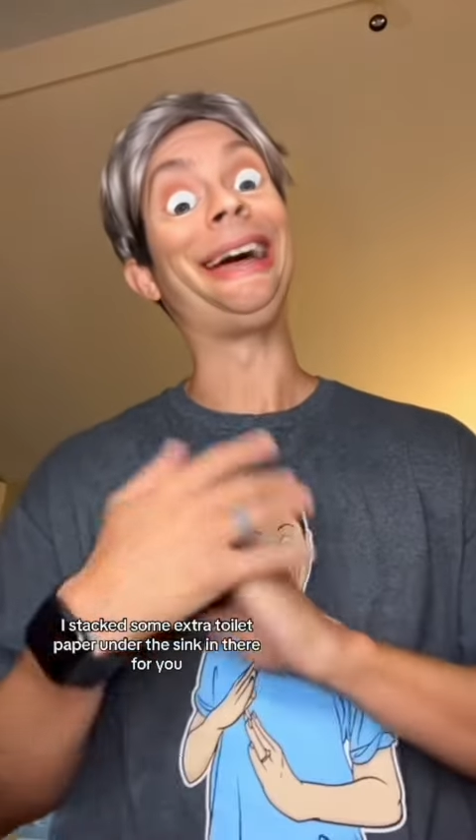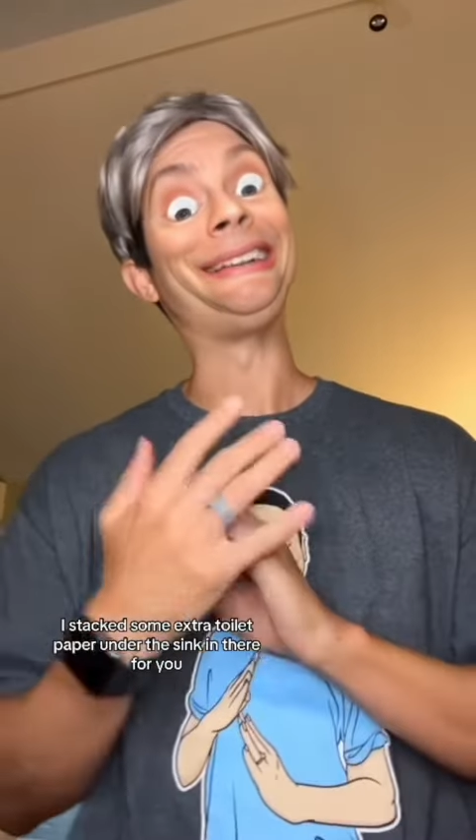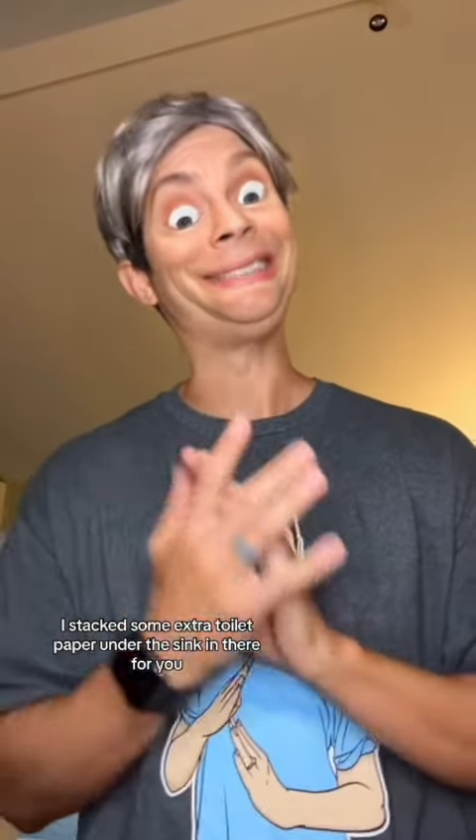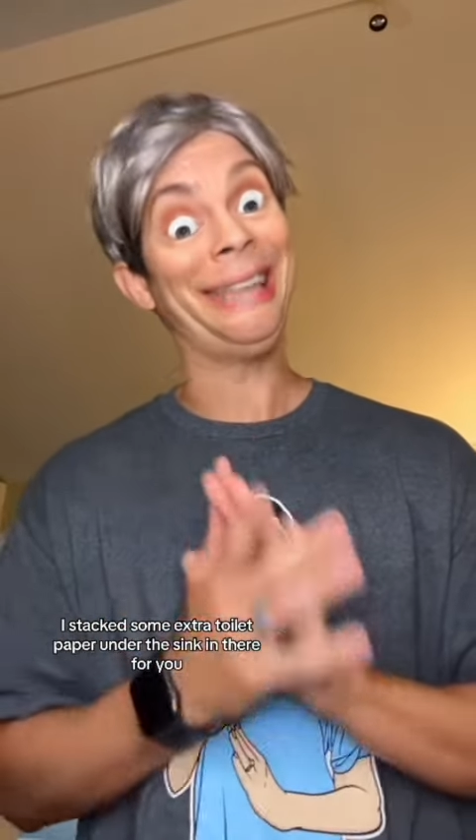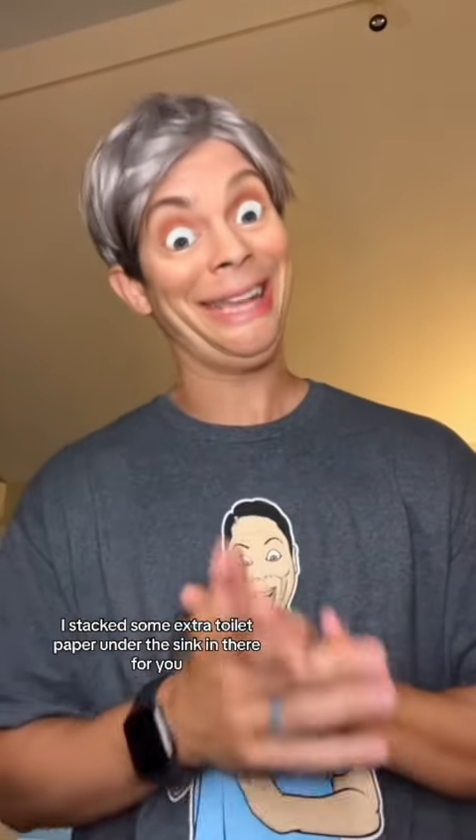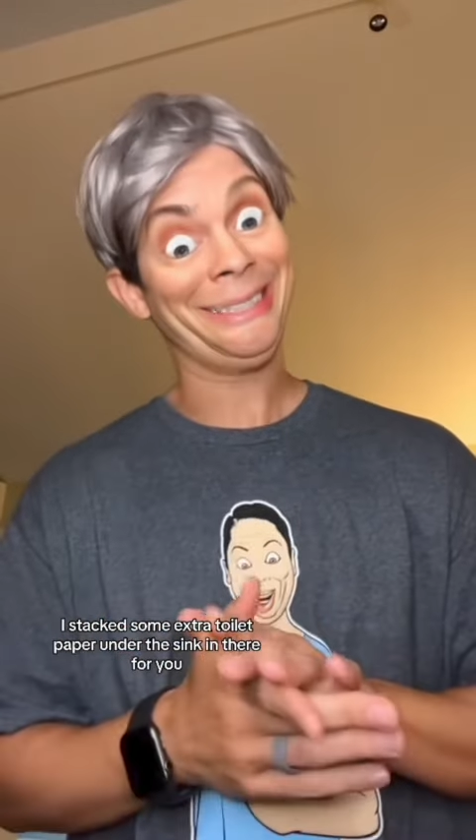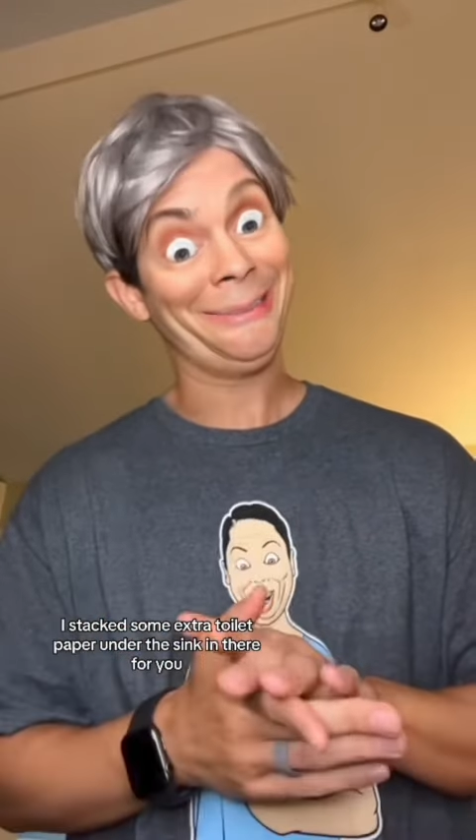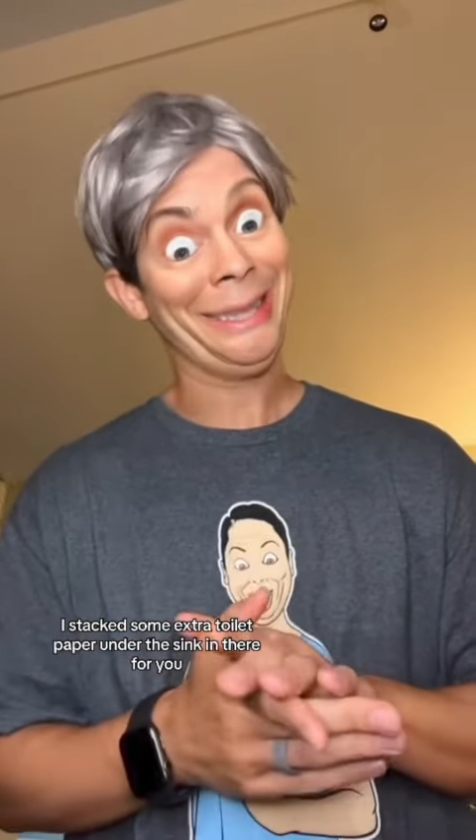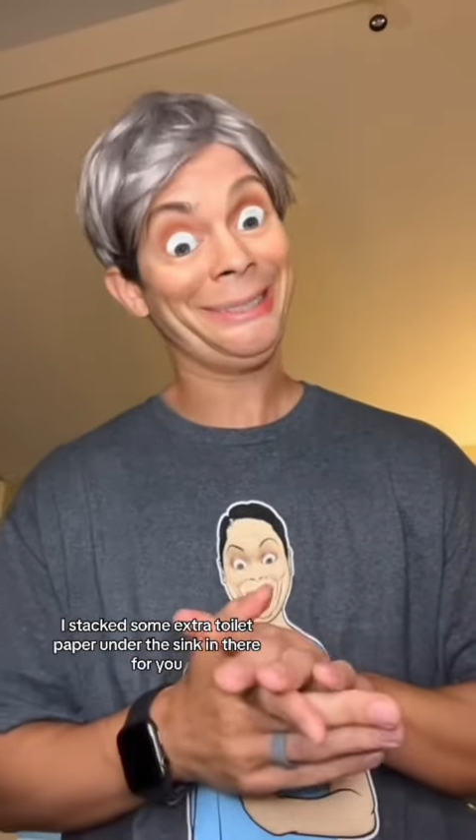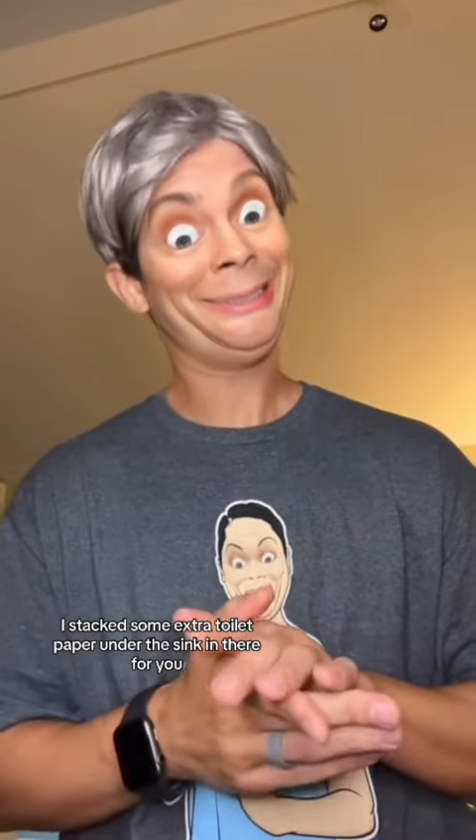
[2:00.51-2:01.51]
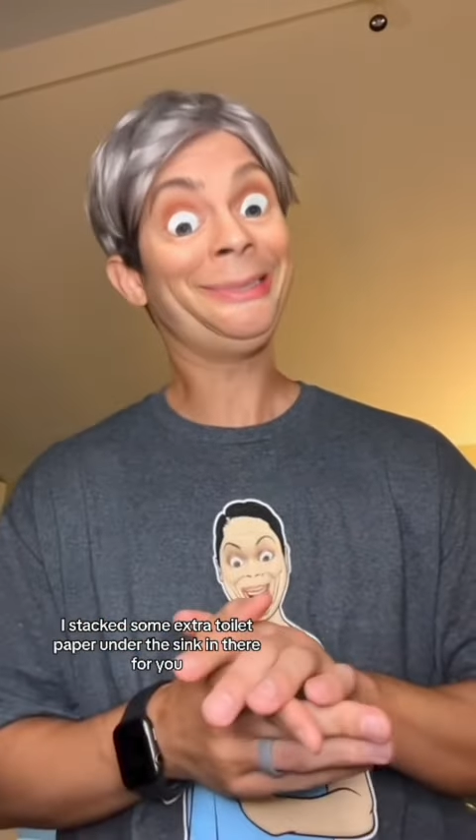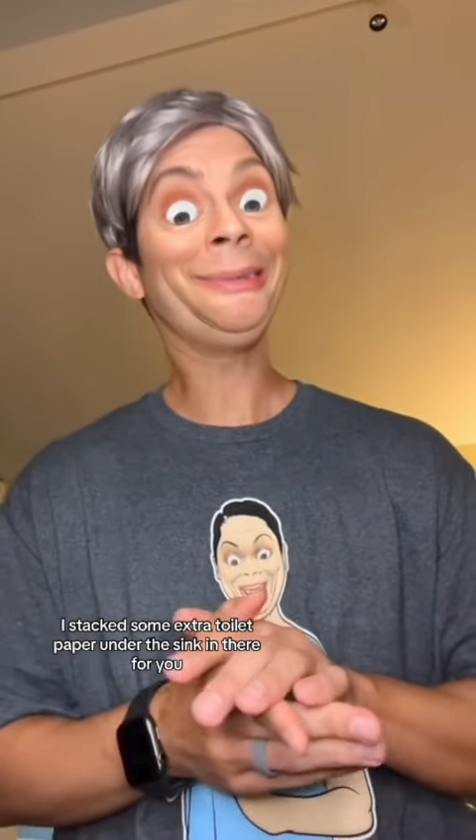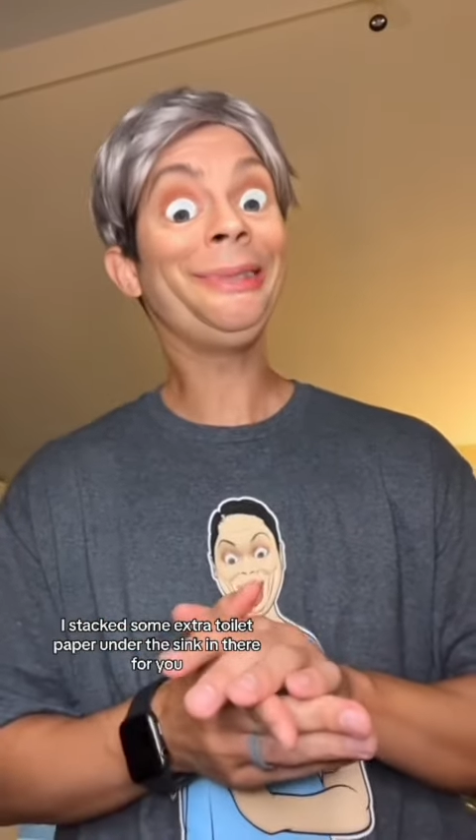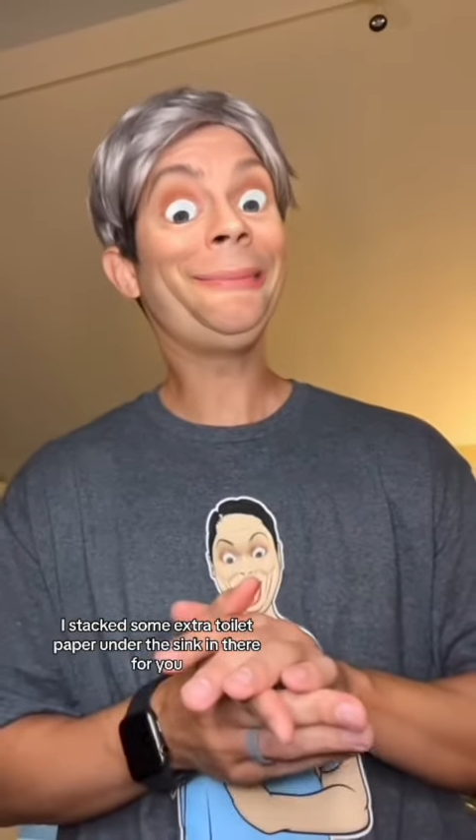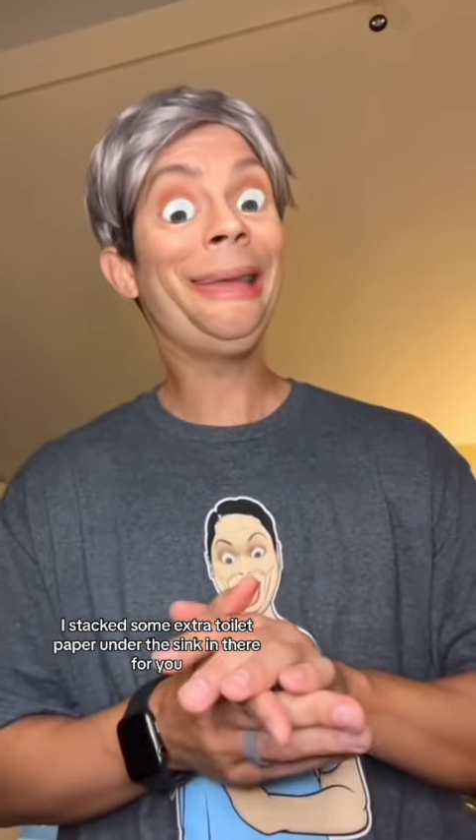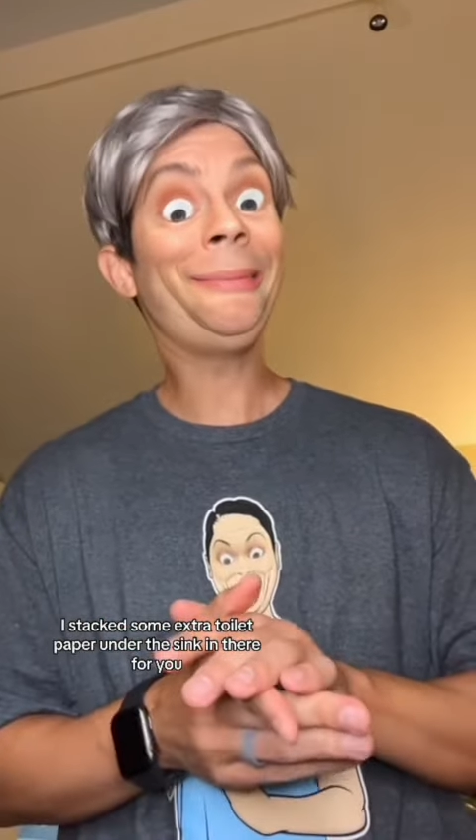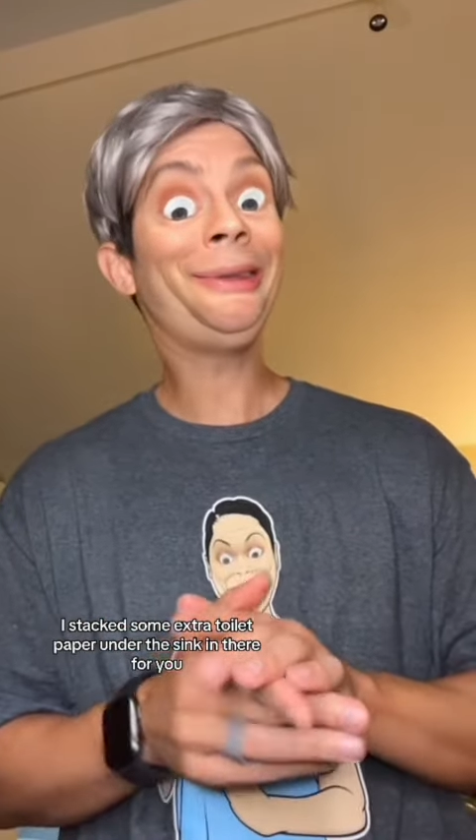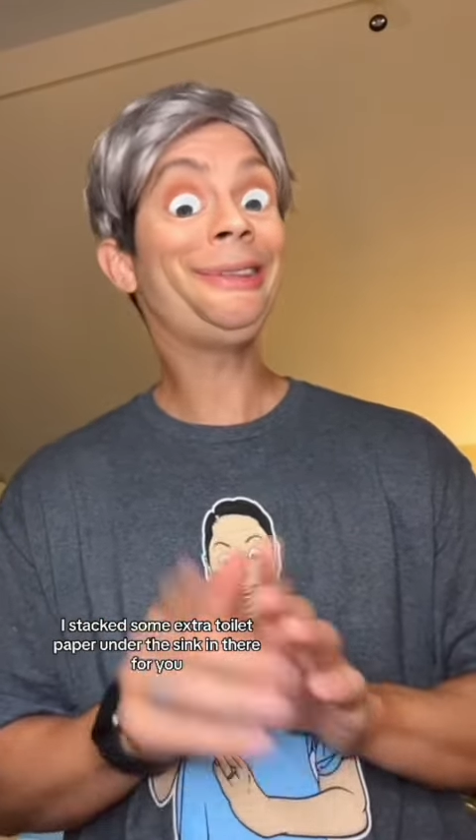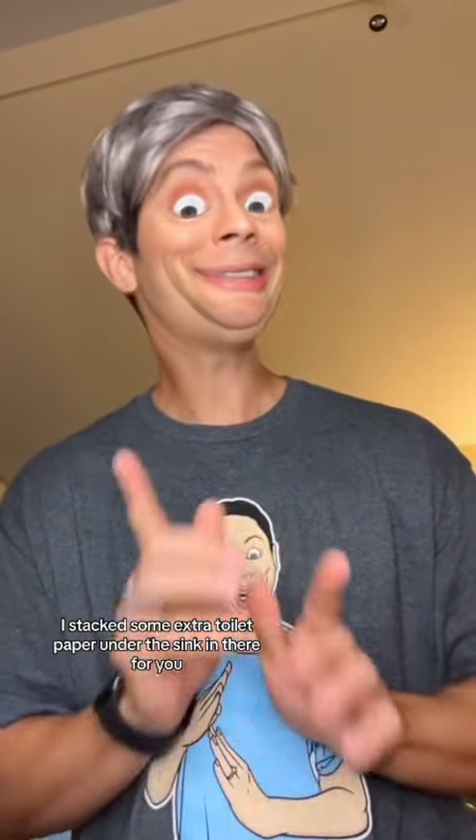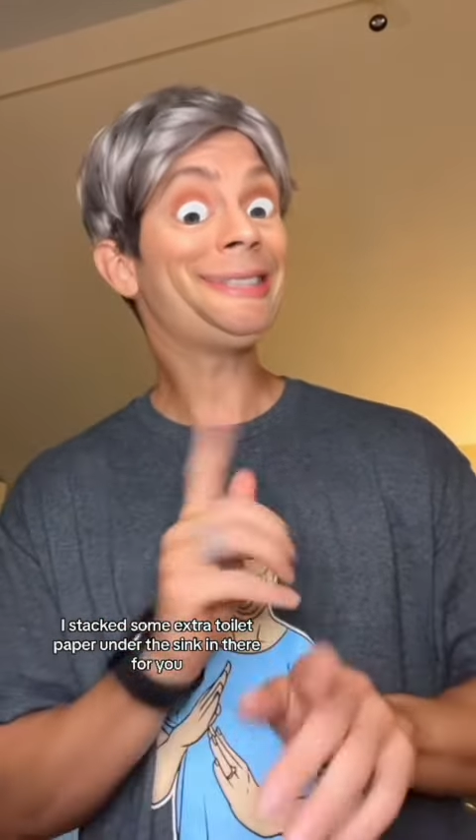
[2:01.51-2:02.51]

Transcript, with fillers: I stacked some extra toilet paper under the